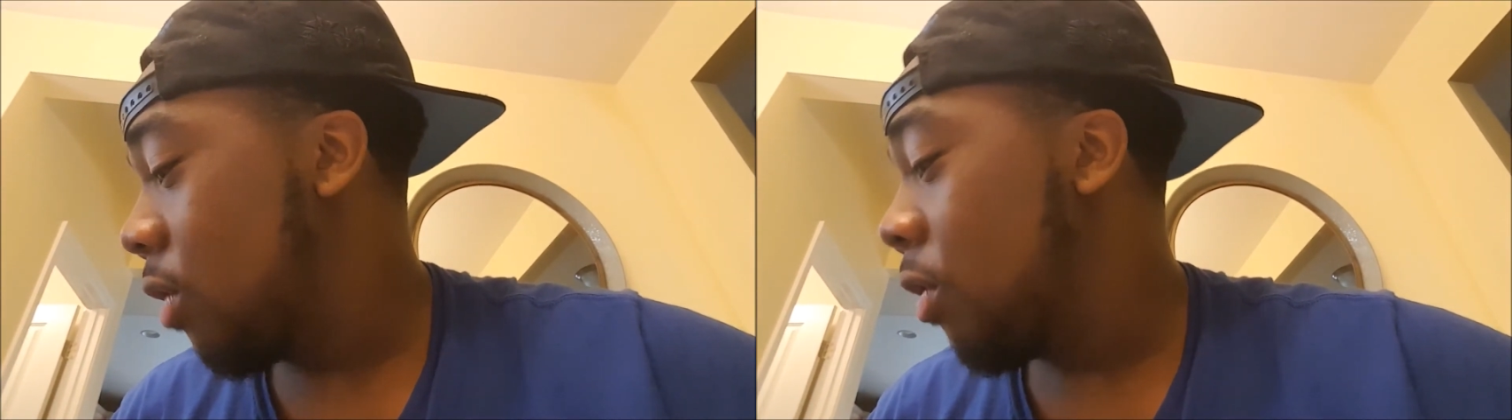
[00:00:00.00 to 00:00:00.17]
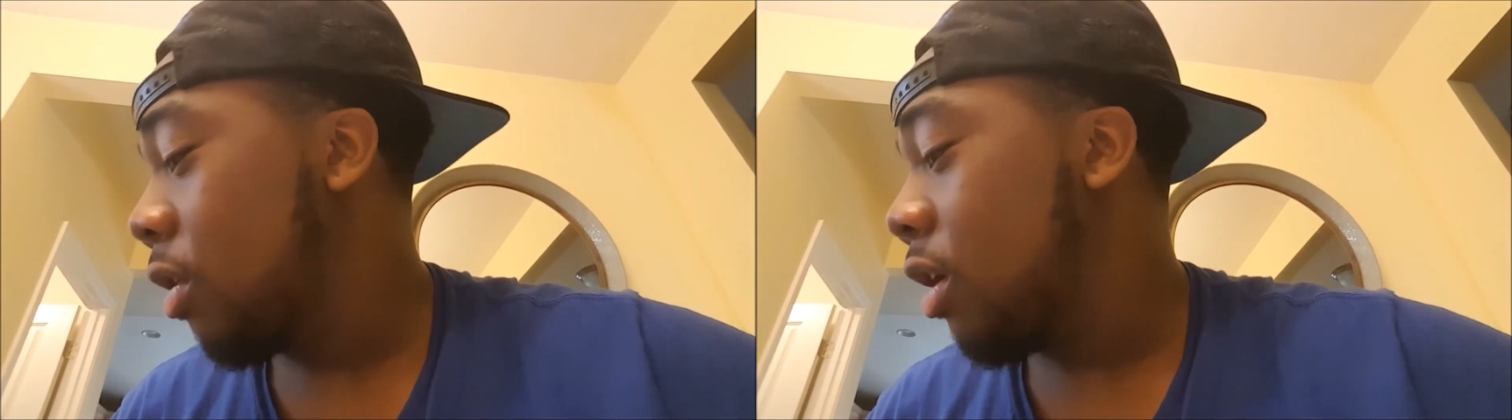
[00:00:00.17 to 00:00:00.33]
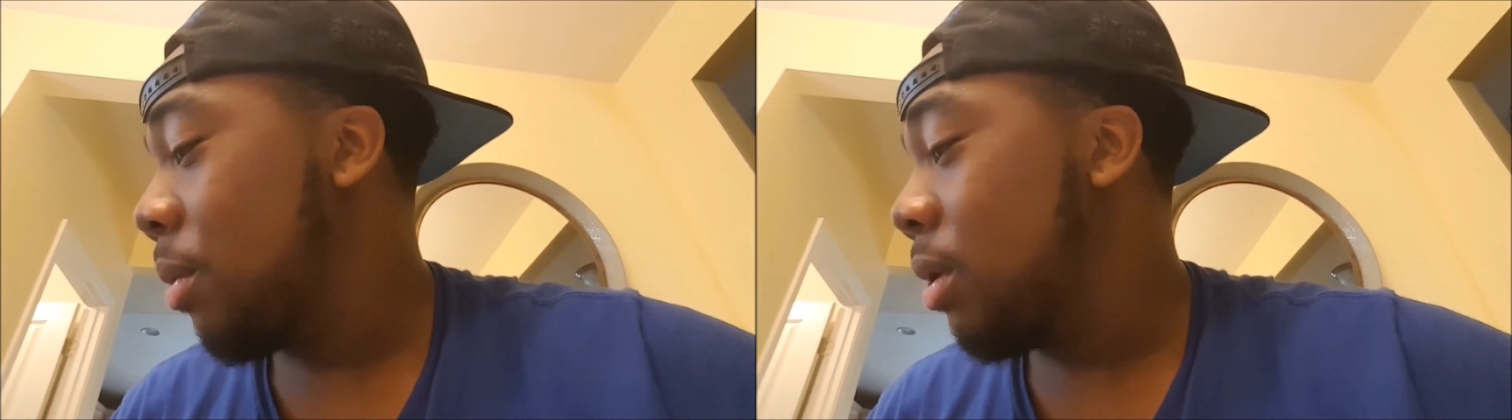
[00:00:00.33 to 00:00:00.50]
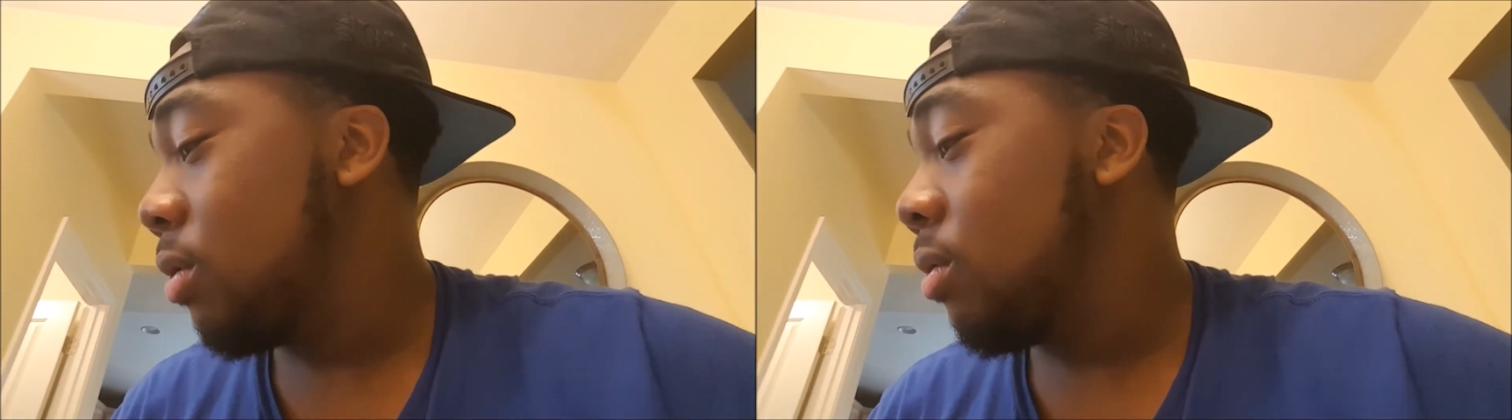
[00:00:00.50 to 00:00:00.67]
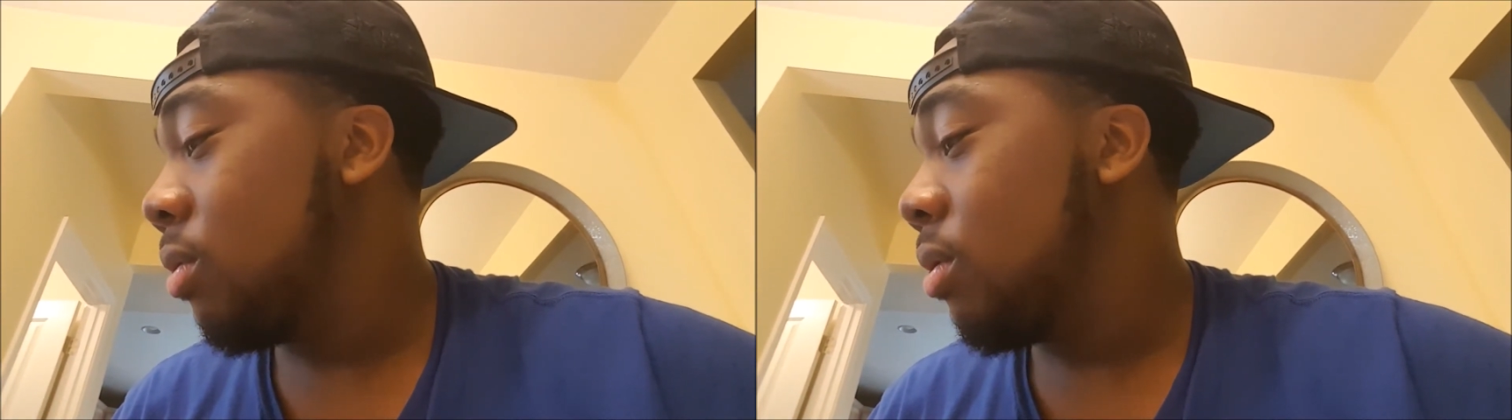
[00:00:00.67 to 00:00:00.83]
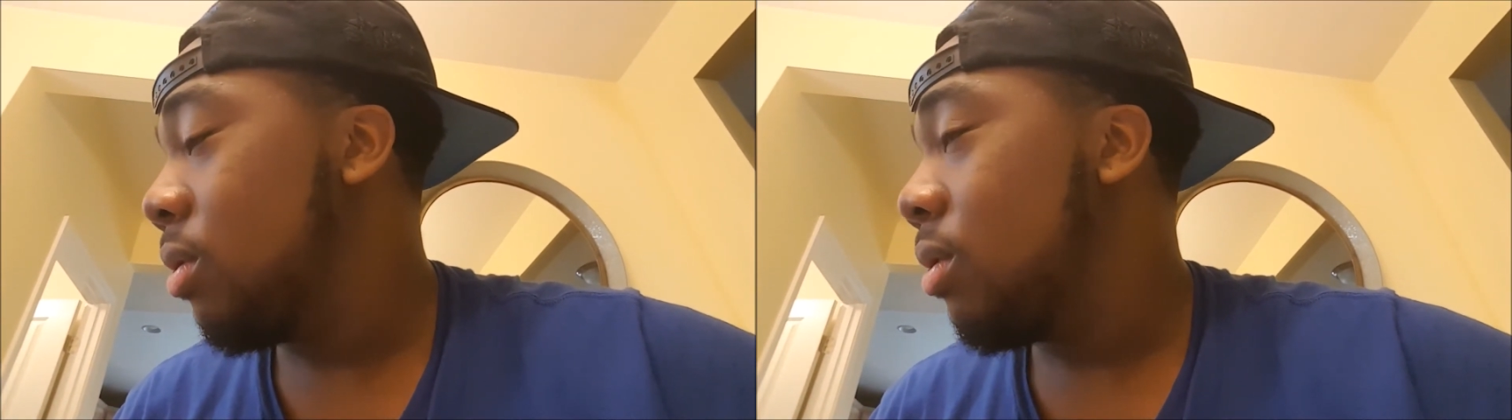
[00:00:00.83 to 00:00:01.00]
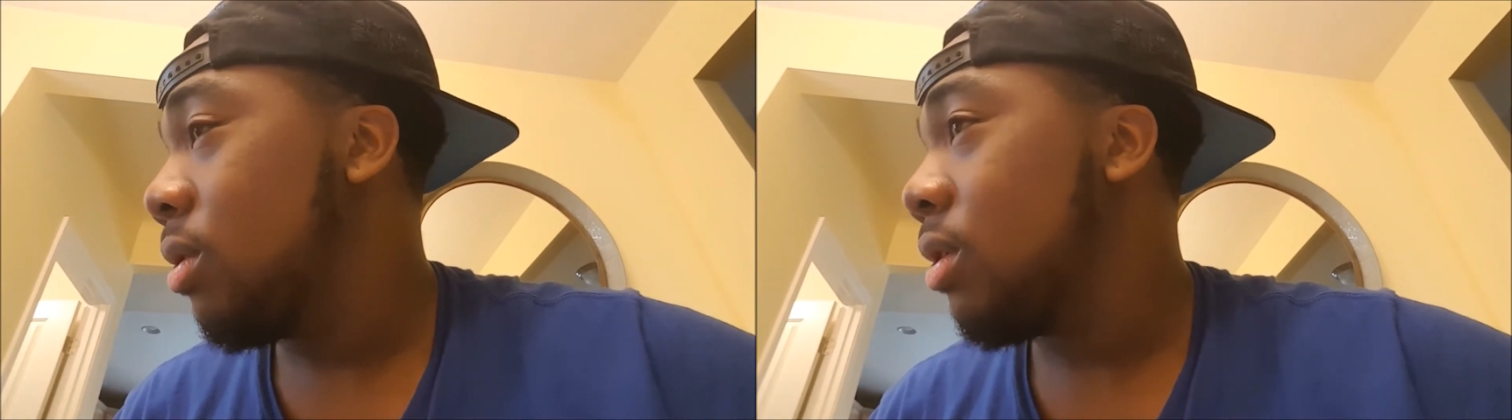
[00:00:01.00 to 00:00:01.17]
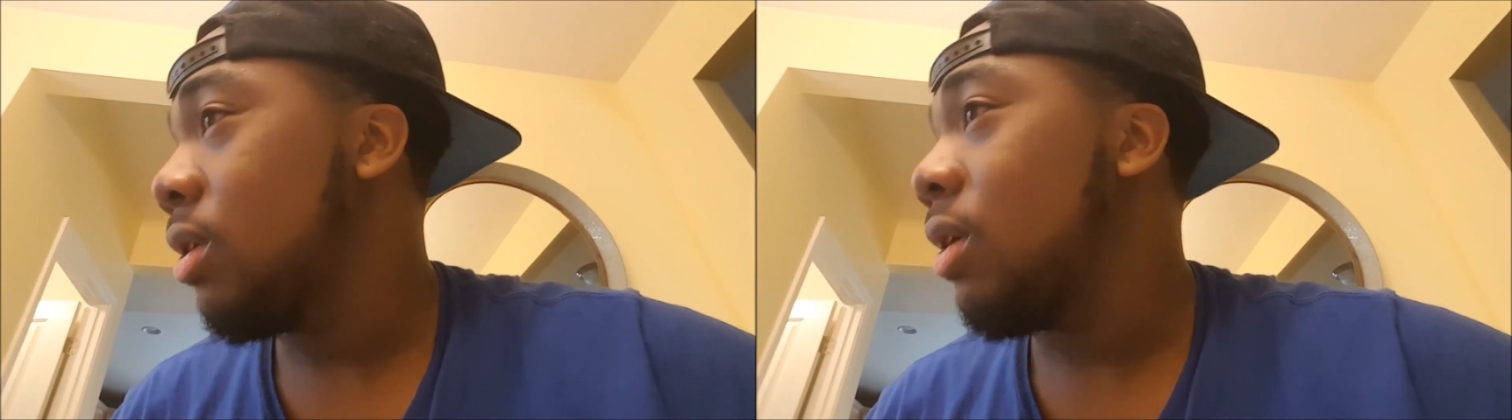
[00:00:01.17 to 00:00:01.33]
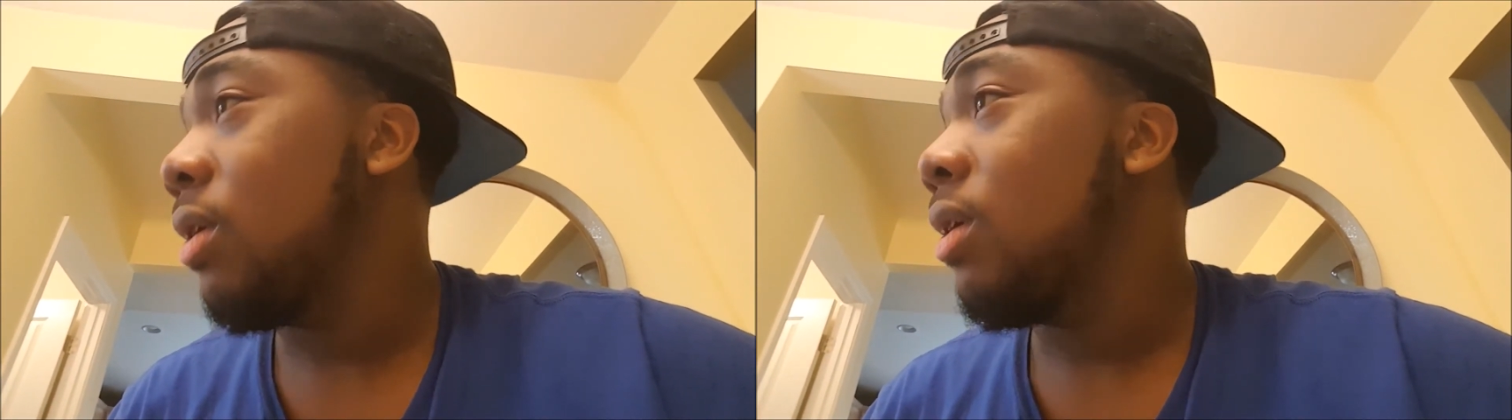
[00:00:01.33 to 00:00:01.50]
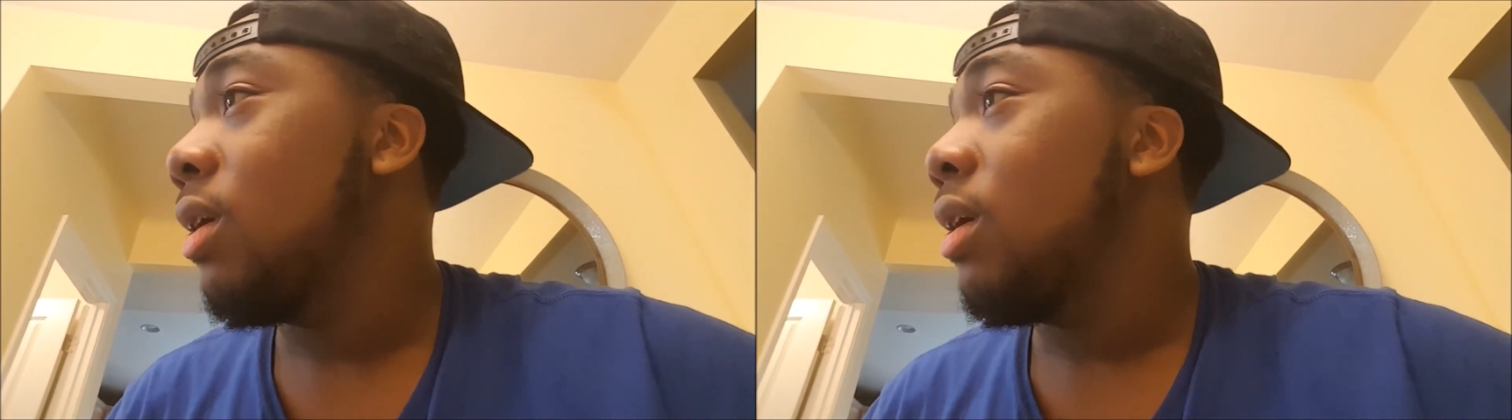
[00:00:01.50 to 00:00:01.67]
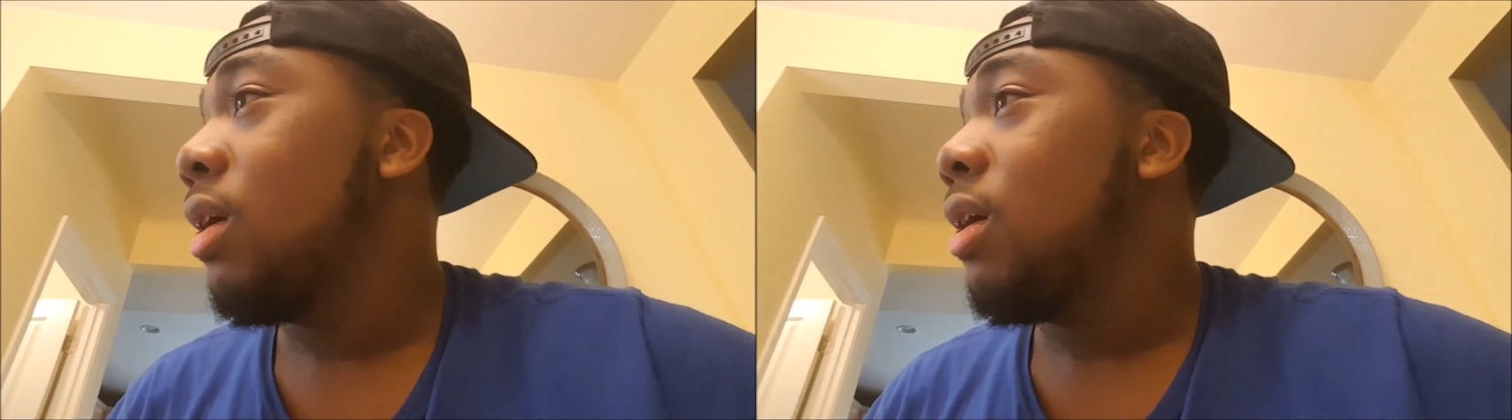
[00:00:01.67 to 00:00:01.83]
Badu, you know,